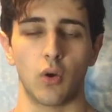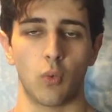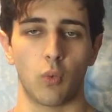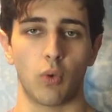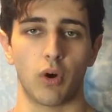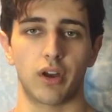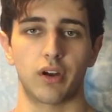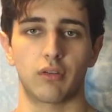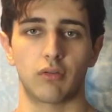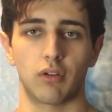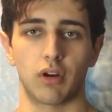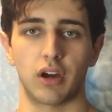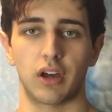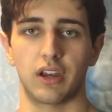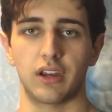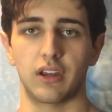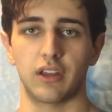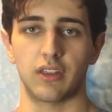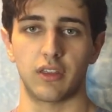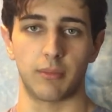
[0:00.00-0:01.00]
want to
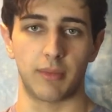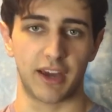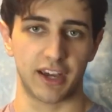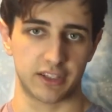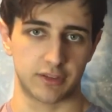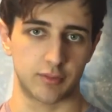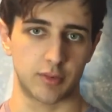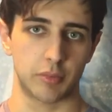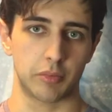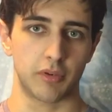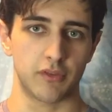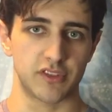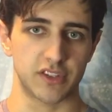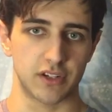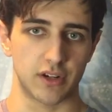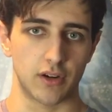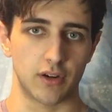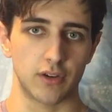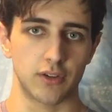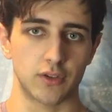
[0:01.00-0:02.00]
run the maximum number of
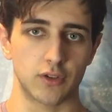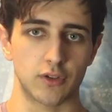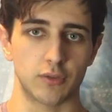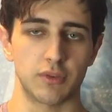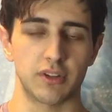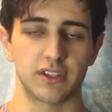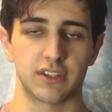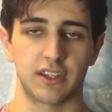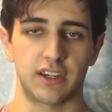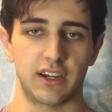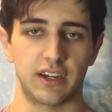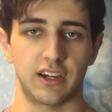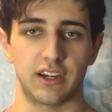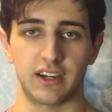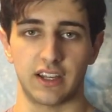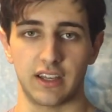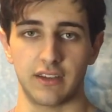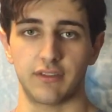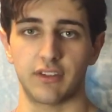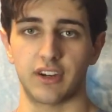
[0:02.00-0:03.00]
zeros, which means I need
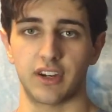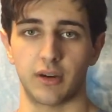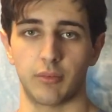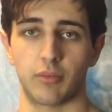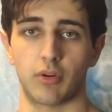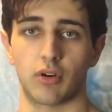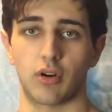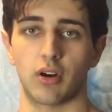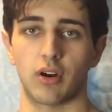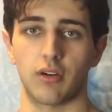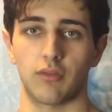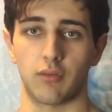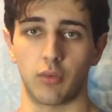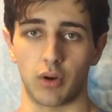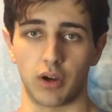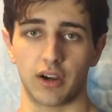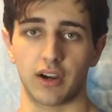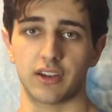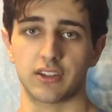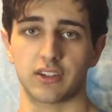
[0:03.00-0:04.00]
an even number of
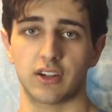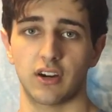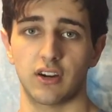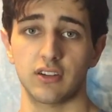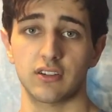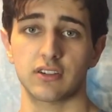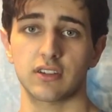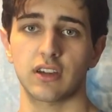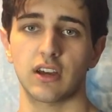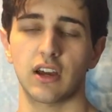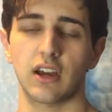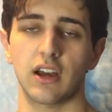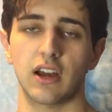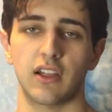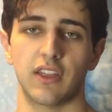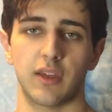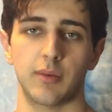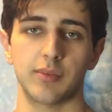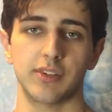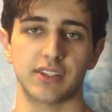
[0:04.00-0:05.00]
1-cost cards,
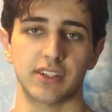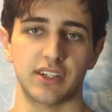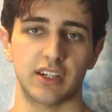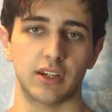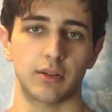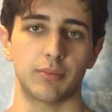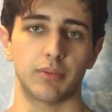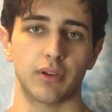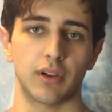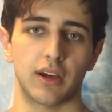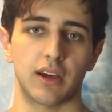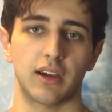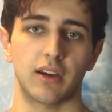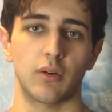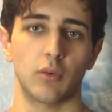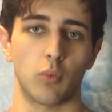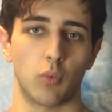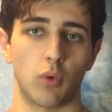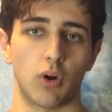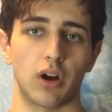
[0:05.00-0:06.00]
that means I need to
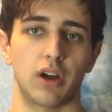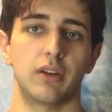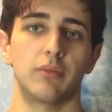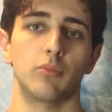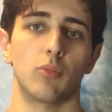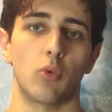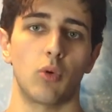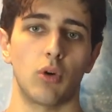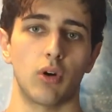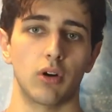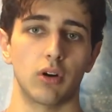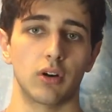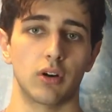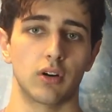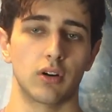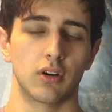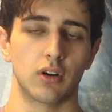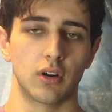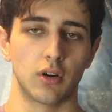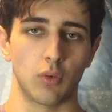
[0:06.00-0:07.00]
play 1 more
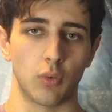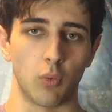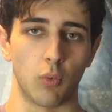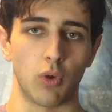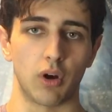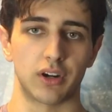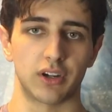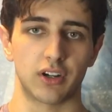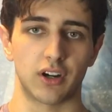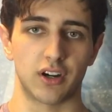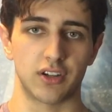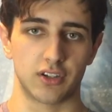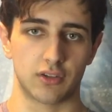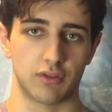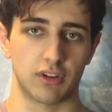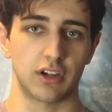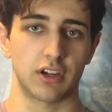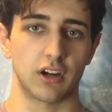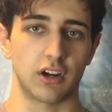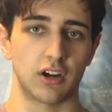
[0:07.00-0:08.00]
1-cost
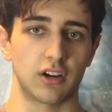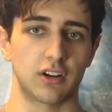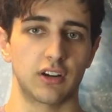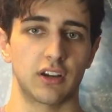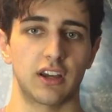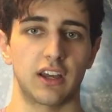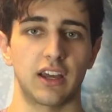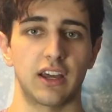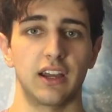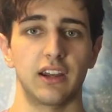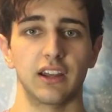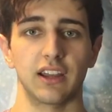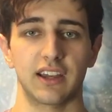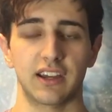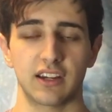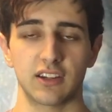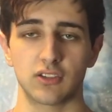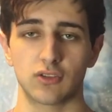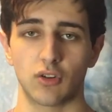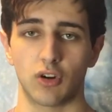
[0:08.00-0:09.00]
green card. And
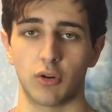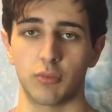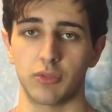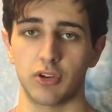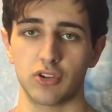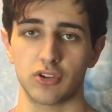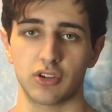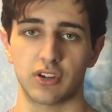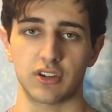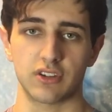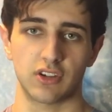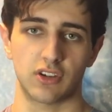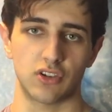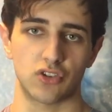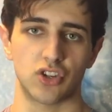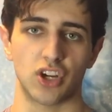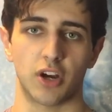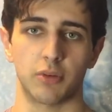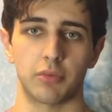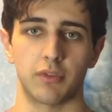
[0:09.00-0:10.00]
Lightning Storm usually does a
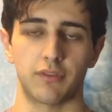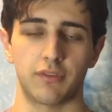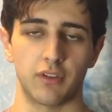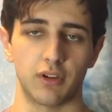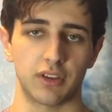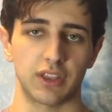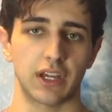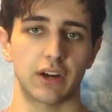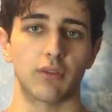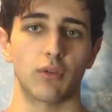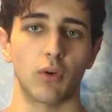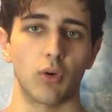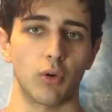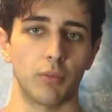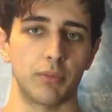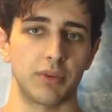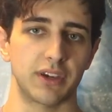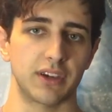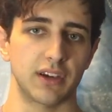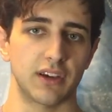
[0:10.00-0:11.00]
good job of filling that
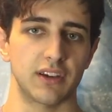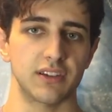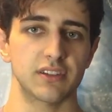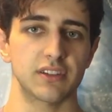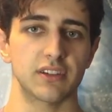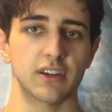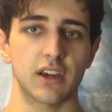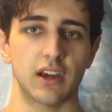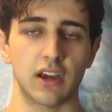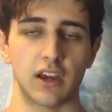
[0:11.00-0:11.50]
role because